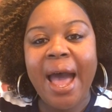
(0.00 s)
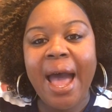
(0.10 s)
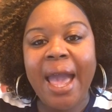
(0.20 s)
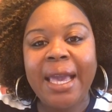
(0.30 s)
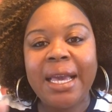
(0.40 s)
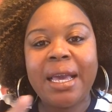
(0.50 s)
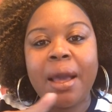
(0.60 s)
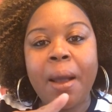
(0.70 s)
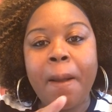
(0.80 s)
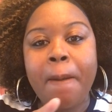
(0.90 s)
Ike,
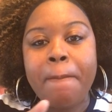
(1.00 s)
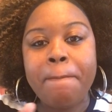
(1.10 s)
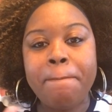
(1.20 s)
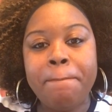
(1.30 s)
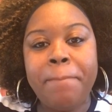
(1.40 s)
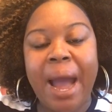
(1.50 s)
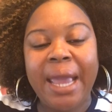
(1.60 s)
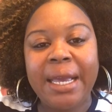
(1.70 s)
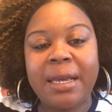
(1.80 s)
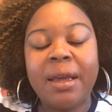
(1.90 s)

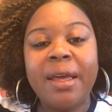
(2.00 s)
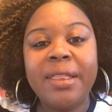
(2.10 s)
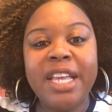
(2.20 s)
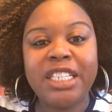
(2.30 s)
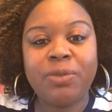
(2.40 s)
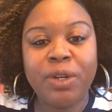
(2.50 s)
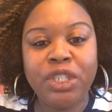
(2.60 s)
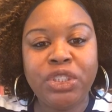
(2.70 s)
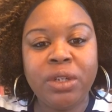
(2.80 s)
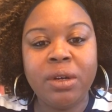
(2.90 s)
bike. That's what
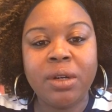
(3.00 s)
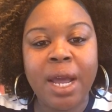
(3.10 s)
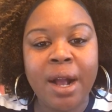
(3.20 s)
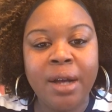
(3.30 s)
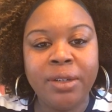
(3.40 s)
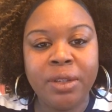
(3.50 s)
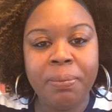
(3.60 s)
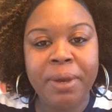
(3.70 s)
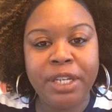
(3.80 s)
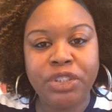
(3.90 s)
it should look like under the
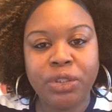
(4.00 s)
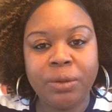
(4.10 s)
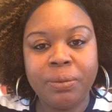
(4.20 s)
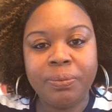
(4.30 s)
picture.